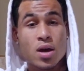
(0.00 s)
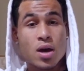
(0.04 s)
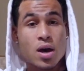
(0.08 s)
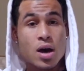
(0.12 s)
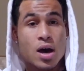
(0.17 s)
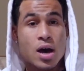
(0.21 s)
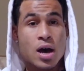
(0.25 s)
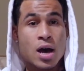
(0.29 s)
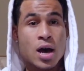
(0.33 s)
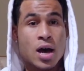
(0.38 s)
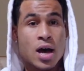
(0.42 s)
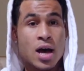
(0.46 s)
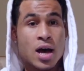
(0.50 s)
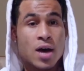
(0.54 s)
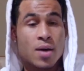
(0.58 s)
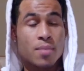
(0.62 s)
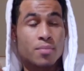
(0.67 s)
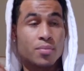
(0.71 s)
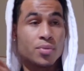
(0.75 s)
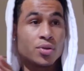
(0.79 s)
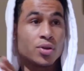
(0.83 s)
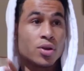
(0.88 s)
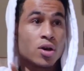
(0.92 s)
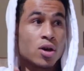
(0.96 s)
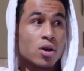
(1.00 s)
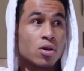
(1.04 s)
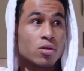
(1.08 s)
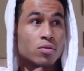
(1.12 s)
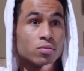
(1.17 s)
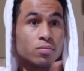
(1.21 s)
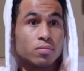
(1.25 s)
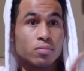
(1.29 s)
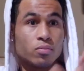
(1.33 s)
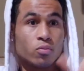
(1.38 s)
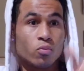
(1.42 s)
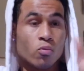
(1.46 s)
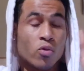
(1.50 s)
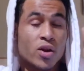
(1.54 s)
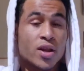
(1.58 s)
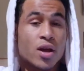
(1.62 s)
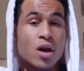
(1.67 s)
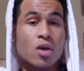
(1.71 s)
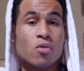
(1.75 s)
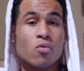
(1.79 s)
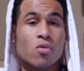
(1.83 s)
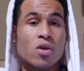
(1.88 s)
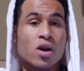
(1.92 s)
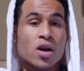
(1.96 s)

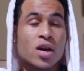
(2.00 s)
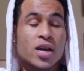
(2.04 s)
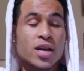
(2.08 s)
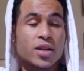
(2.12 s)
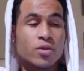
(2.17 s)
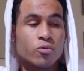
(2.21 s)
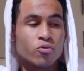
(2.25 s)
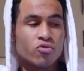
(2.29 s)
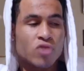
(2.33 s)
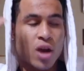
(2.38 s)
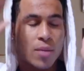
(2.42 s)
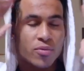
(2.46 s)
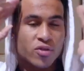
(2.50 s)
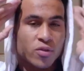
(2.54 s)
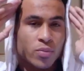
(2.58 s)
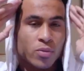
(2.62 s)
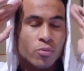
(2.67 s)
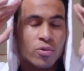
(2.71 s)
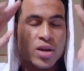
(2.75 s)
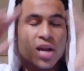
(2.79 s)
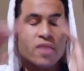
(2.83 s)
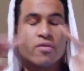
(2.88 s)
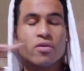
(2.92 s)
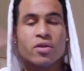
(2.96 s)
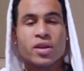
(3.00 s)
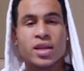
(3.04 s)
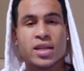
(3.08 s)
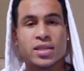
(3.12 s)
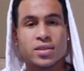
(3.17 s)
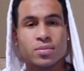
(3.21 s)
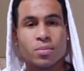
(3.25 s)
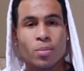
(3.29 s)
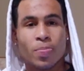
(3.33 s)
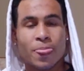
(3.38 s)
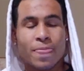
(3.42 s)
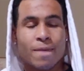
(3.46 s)
one-on-one dropshipping, whatever it is.